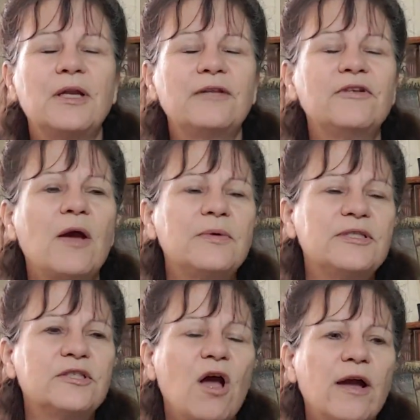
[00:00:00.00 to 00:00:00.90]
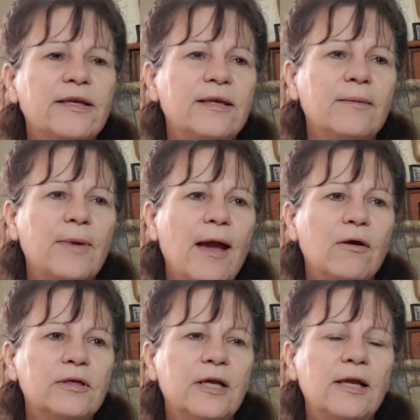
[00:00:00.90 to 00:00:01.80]
That's not what he's talking
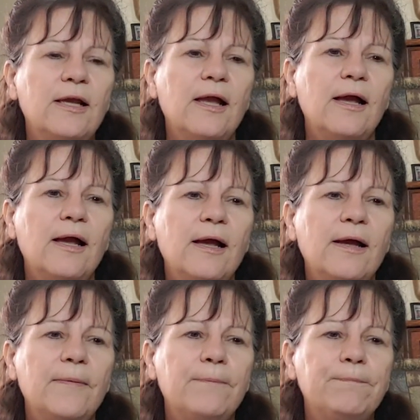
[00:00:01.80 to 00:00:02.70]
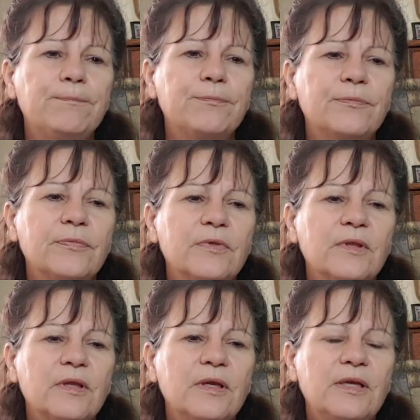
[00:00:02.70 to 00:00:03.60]
about. Um,
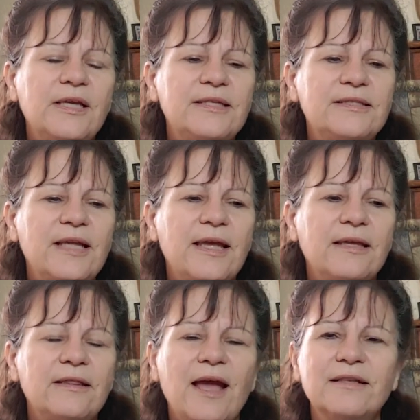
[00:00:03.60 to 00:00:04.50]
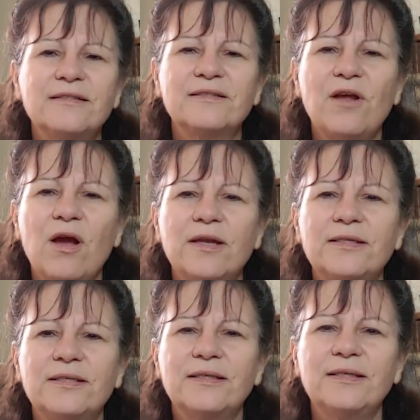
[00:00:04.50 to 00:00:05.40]
he's saying that's
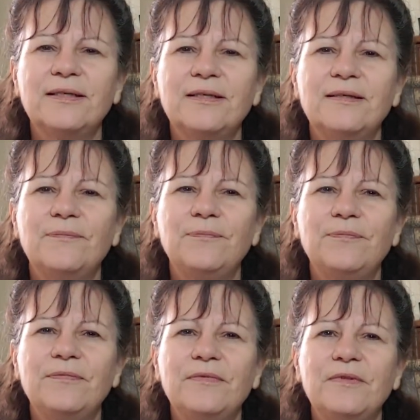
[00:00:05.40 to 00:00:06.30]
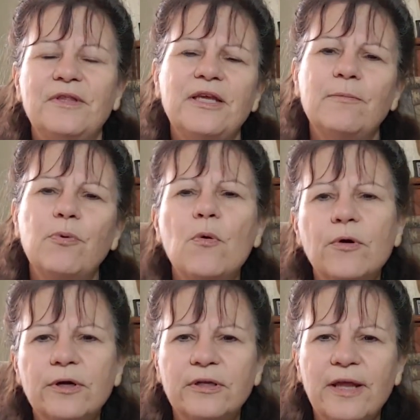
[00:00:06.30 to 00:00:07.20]
not the
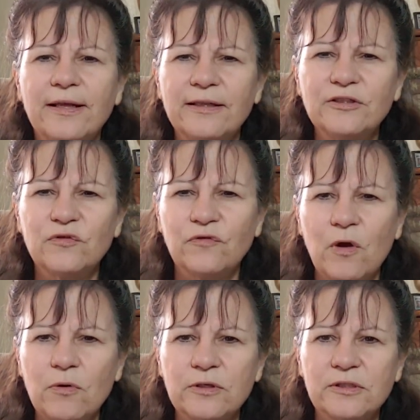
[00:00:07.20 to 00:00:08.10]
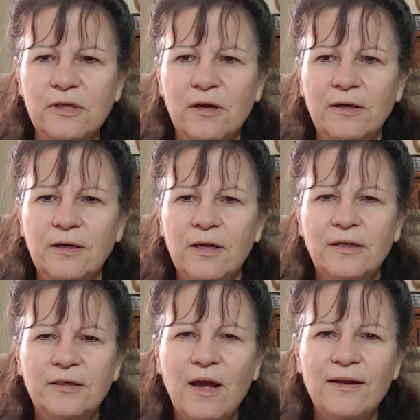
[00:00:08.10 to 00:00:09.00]
important thing. Let's focus on
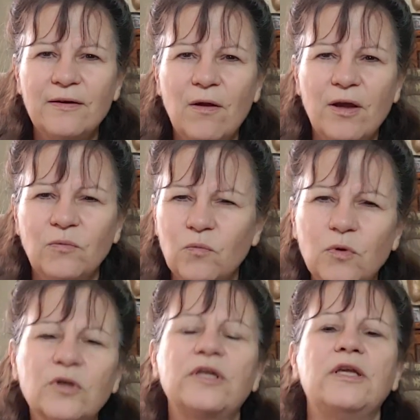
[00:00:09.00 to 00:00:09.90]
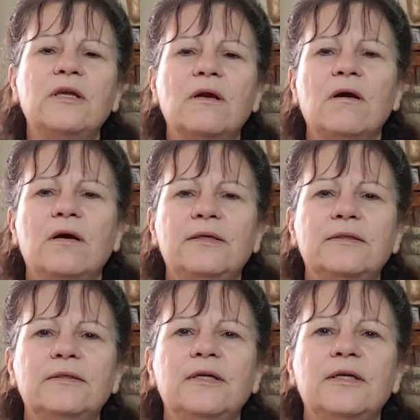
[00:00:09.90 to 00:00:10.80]
not on working
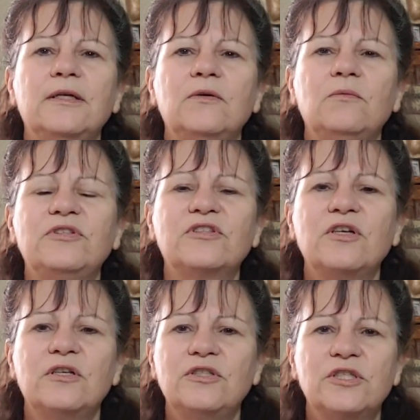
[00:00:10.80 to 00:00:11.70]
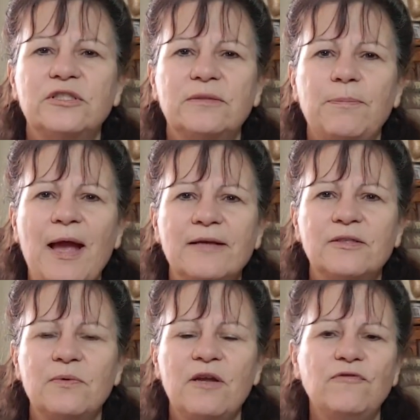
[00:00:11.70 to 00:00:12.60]
on what's going to just
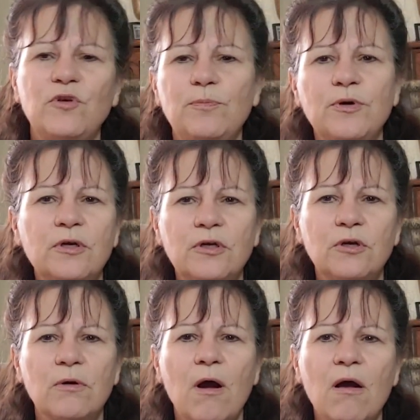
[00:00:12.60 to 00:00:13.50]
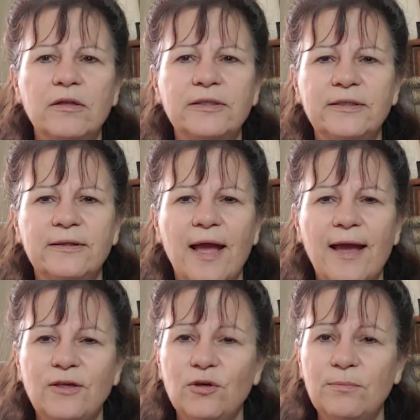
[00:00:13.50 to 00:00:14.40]
pass away. If you put your all into
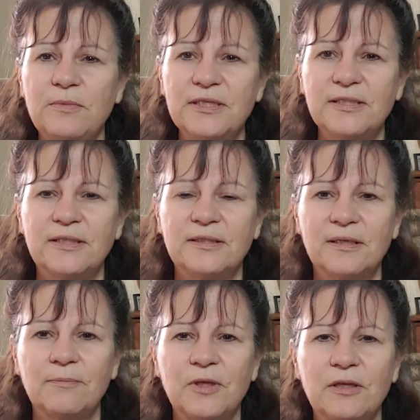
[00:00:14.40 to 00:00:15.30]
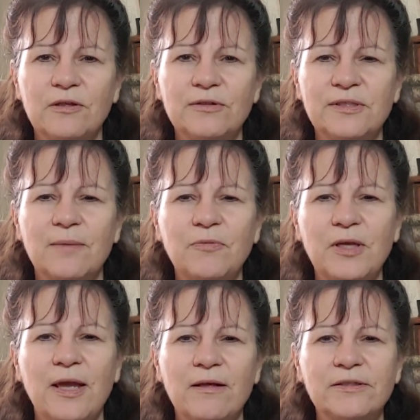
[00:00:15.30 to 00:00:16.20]
that, you're missing something. There's
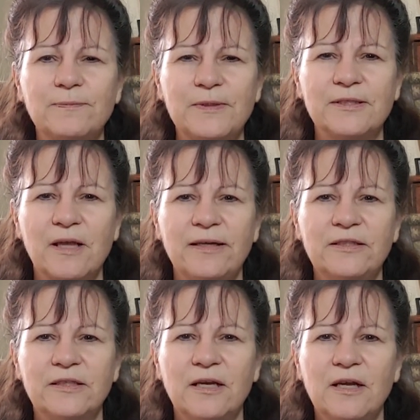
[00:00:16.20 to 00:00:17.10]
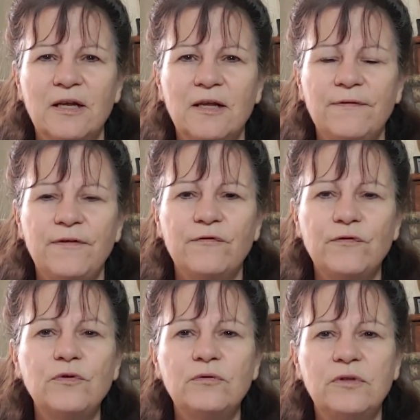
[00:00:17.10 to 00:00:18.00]
something else besides the
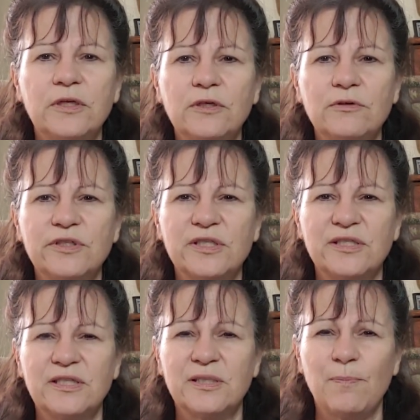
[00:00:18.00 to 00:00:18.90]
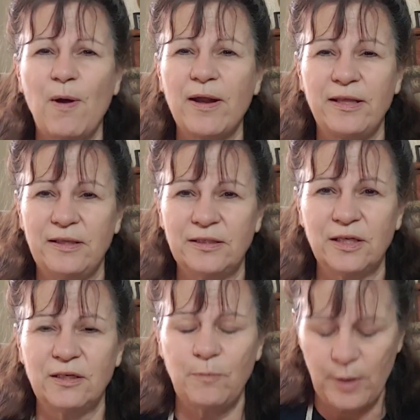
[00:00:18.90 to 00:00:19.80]
food that nourishes this body that's going to